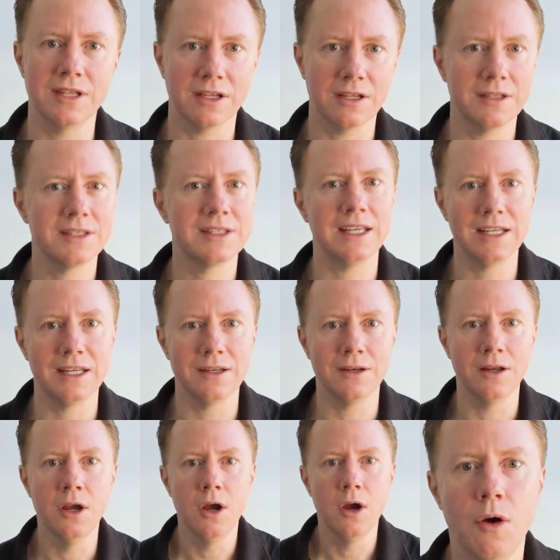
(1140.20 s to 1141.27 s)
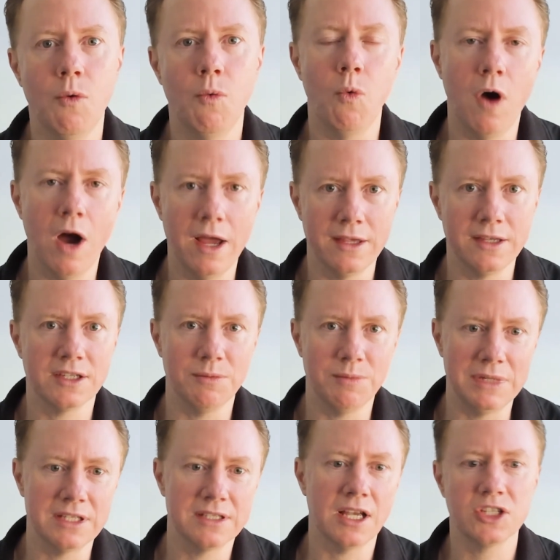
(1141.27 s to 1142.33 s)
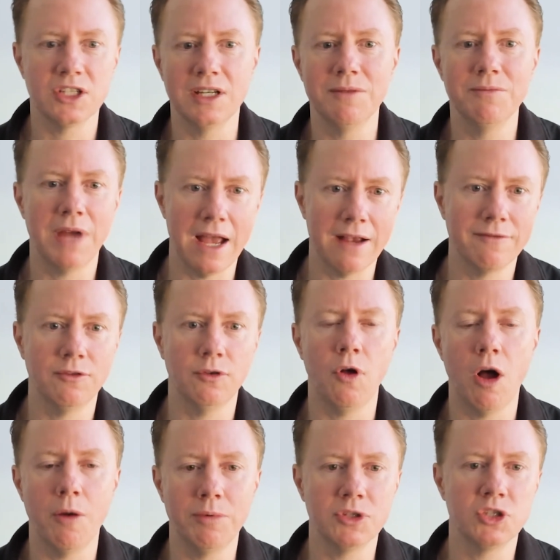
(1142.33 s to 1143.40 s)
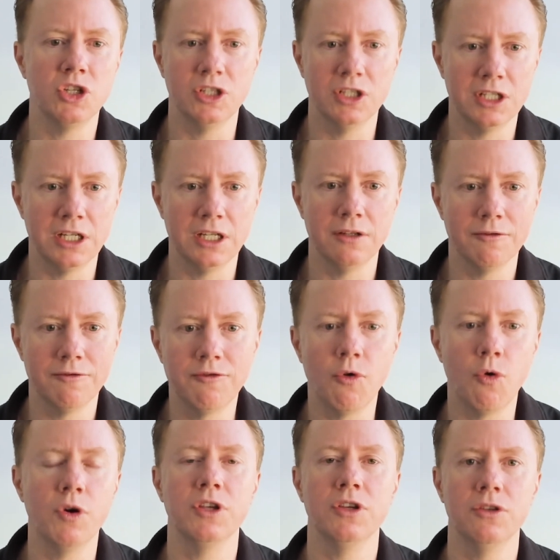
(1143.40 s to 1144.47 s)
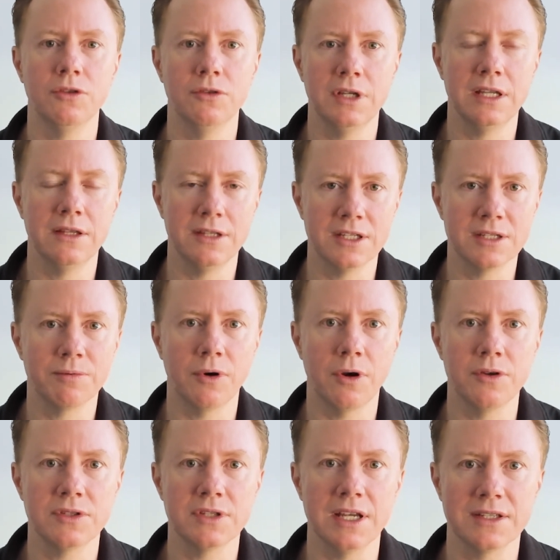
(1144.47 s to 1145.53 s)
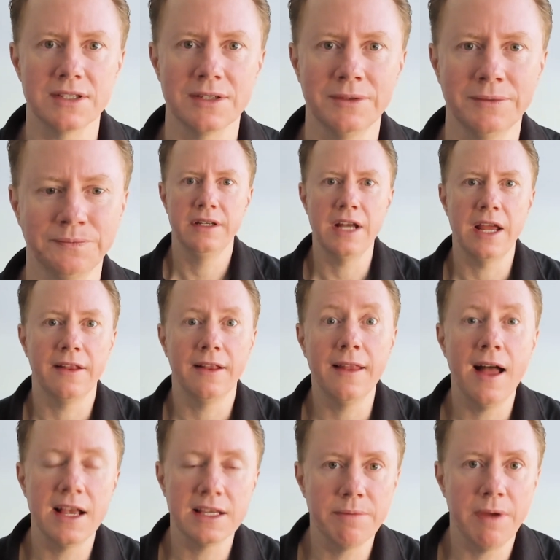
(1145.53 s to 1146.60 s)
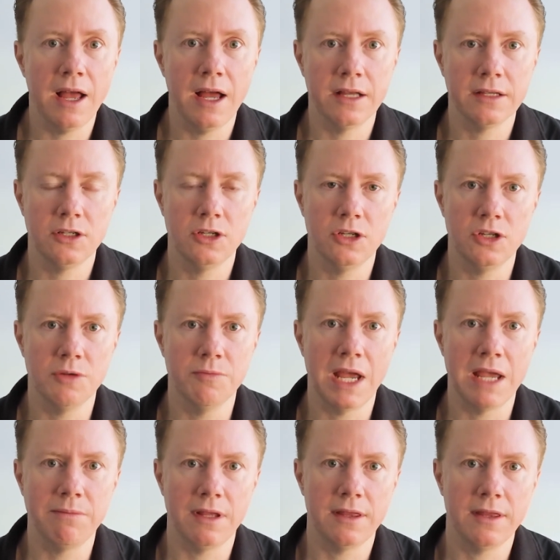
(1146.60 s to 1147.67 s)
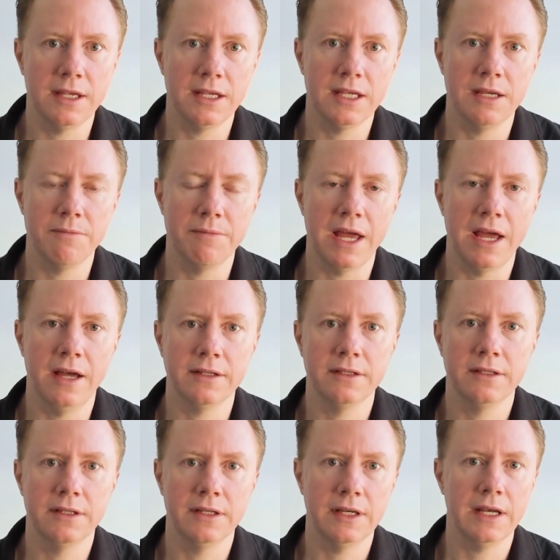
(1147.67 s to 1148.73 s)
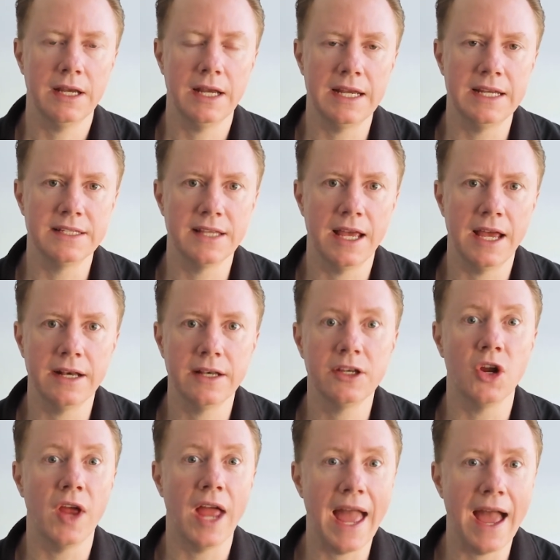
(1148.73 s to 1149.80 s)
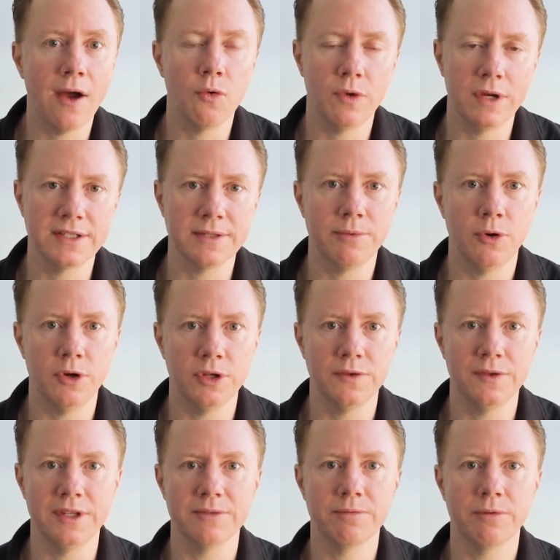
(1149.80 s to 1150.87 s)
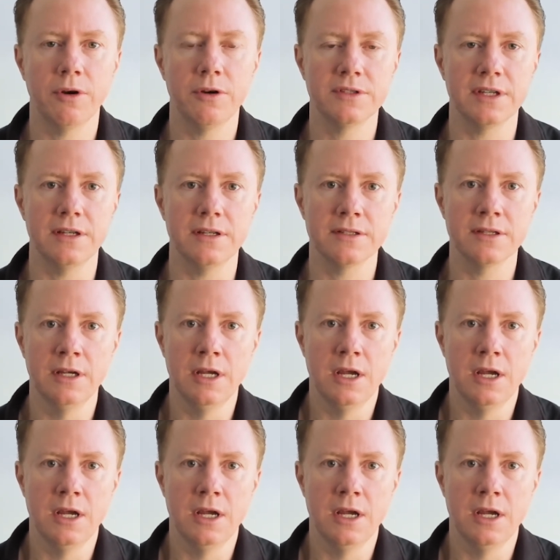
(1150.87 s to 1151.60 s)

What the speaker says: that could sit in why this could be such an impactful opportunity for you in this process. Now, the last part you may be thinking about is that, how we support you in this process.